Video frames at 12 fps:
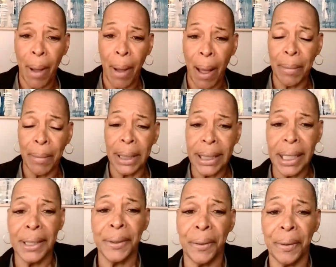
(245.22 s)
mentees
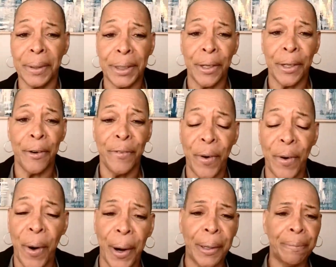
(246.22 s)
on so
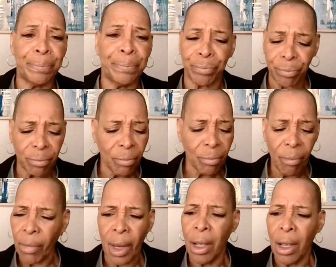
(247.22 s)
far
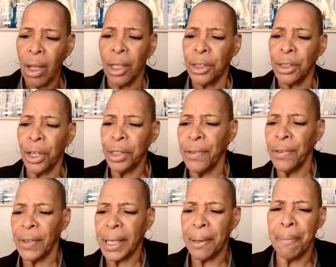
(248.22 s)
don't even
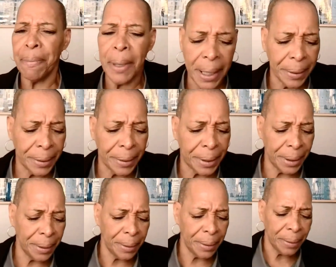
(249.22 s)
compare to
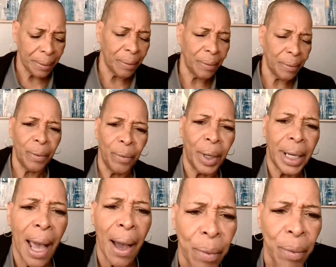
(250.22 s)
what
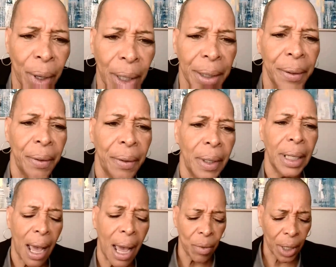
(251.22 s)
I'm working on.
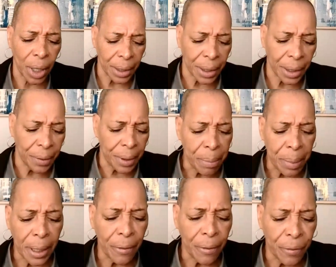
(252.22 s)
I'm working on a
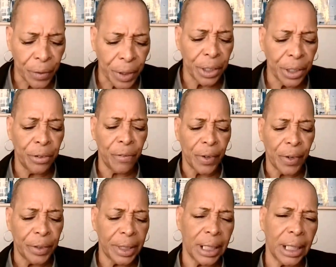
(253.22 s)
bid for the
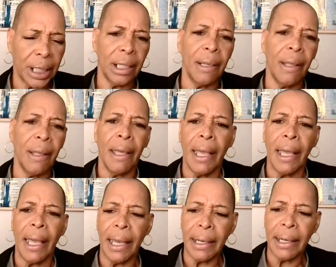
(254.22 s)
university.
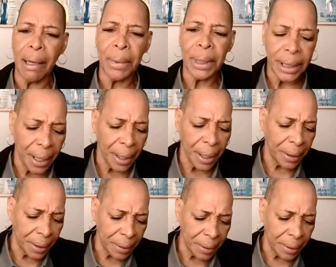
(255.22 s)
And I'm gonna tell you,